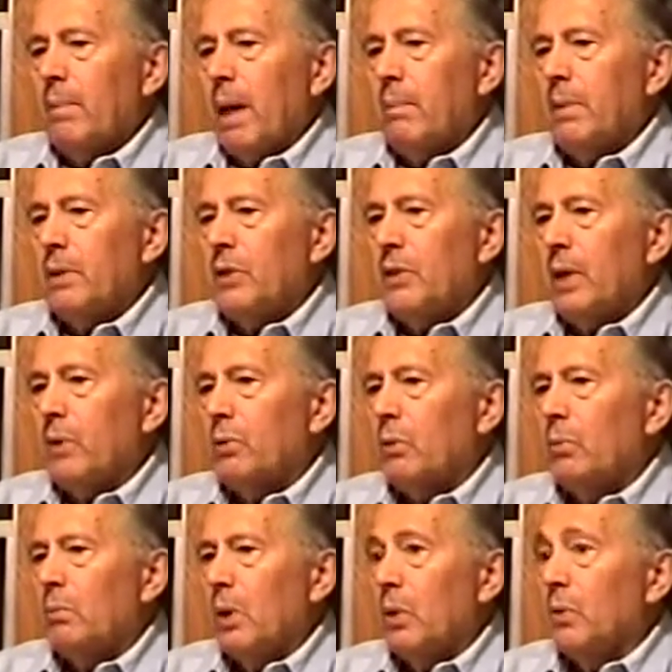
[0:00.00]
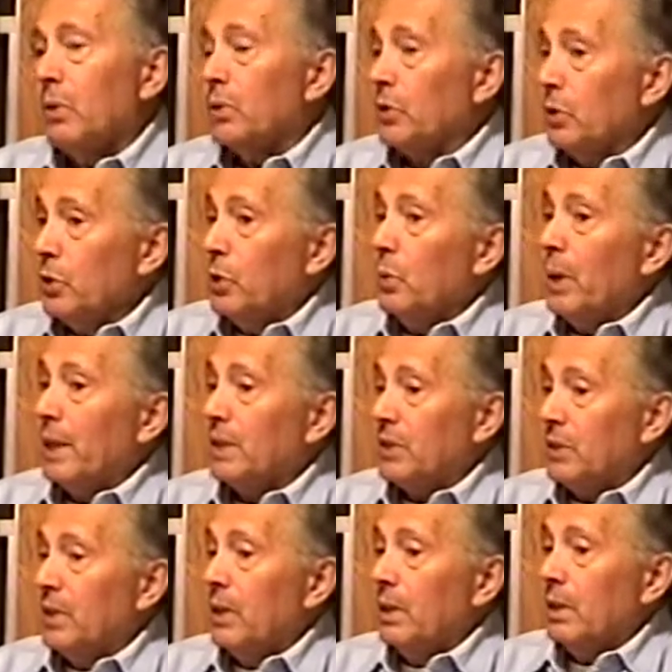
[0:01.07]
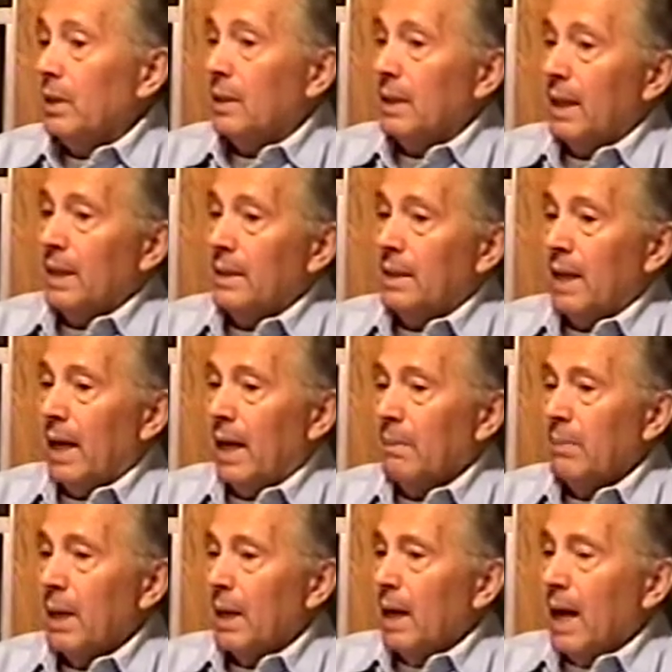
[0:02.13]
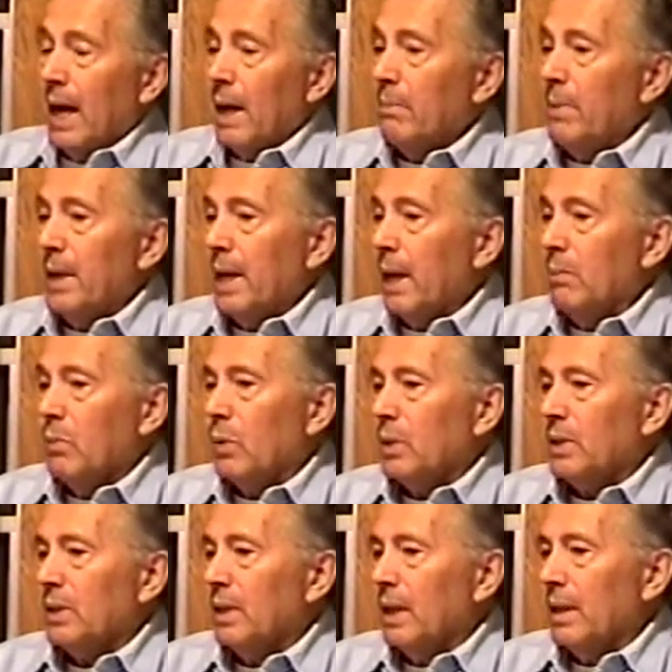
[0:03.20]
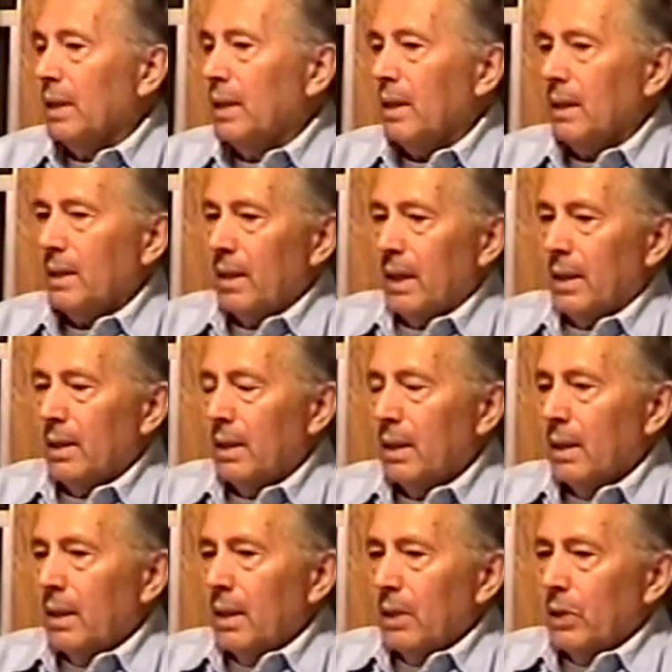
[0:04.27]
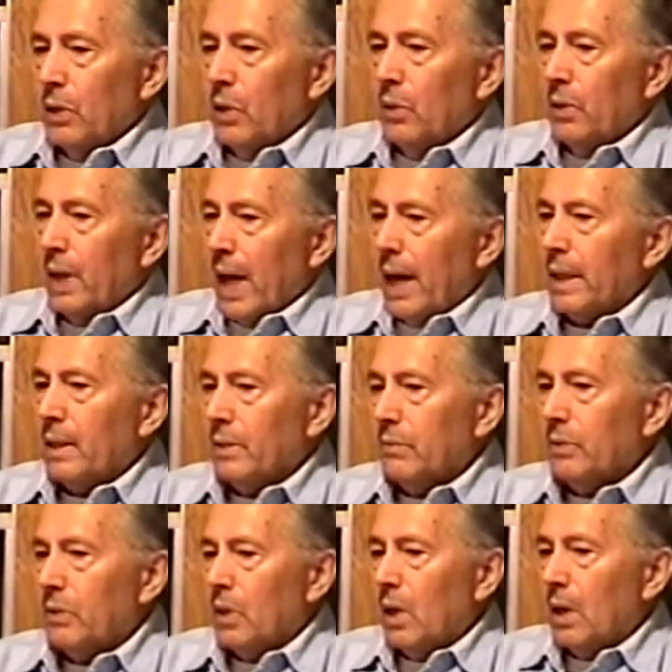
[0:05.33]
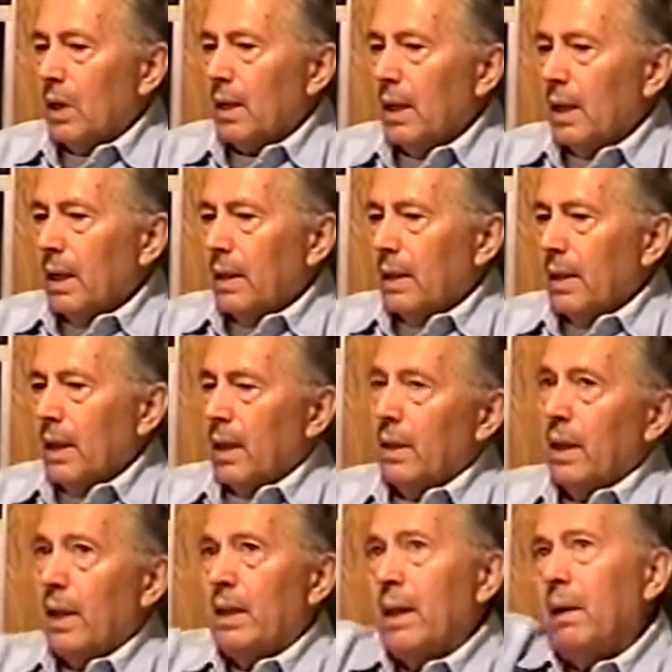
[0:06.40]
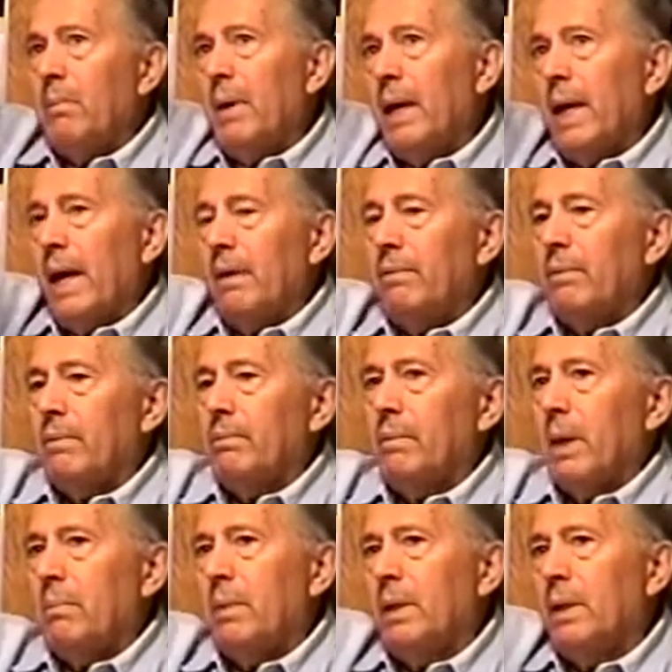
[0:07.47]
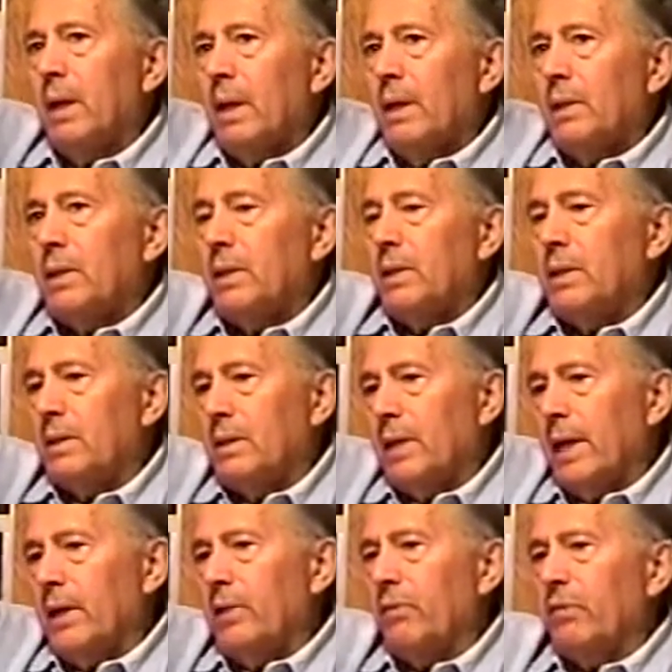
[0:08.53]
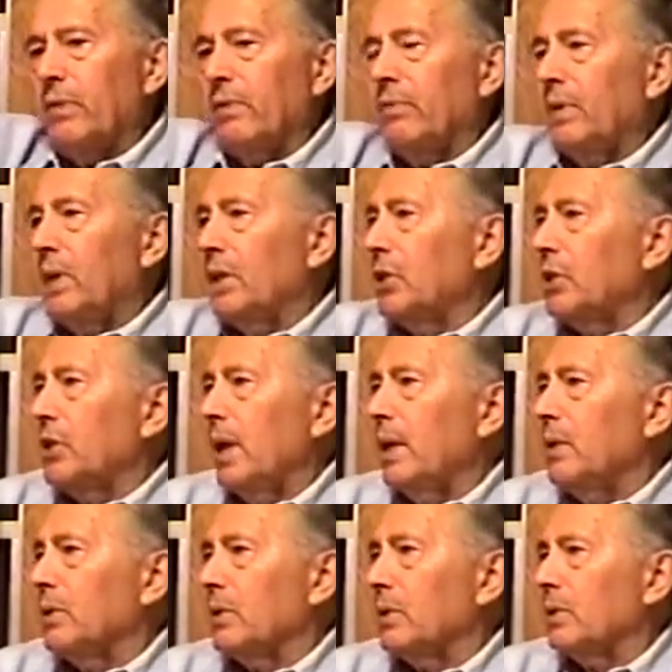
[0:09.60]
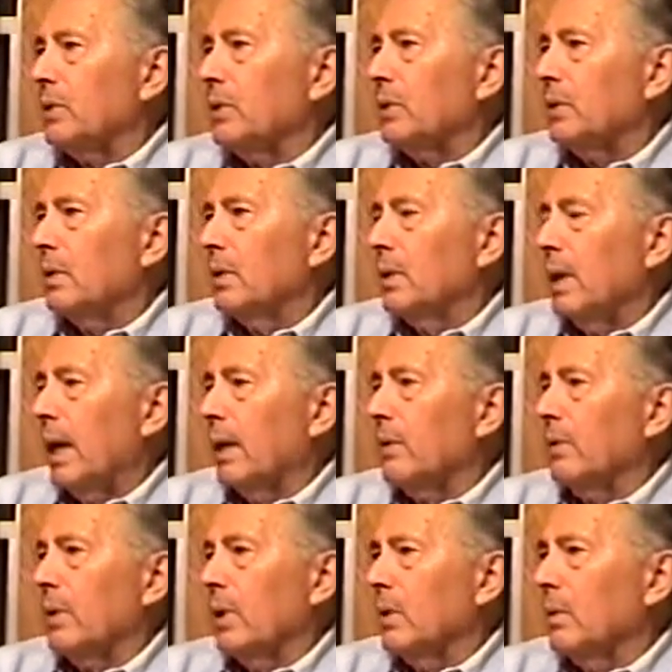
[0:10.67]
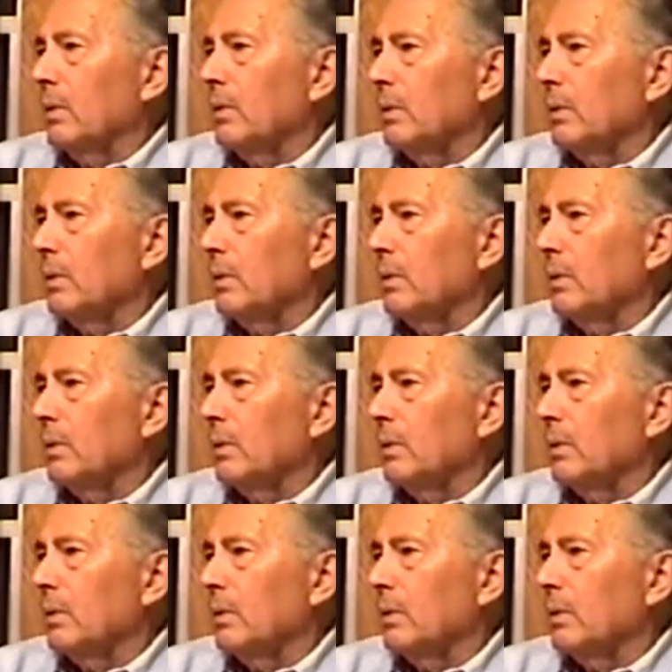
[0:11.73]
maybe General Motors or U.S. Steel at that time. IBM wasn't anything then. You know, an active stock, that they may have maybe 10 or 15 changes. I don't know.